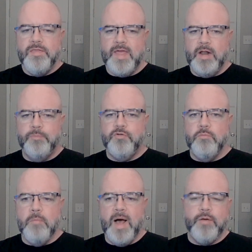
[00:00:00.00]
that helps
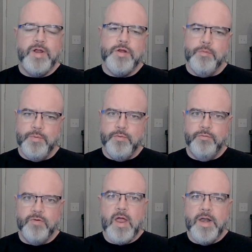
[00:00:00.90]
you moderate your
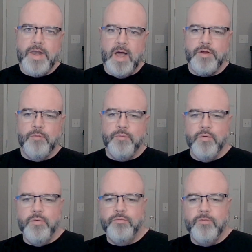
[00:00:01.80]
booze, not your
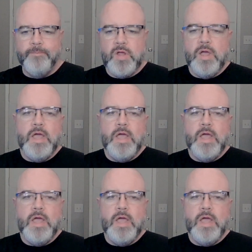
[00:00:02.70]
brews.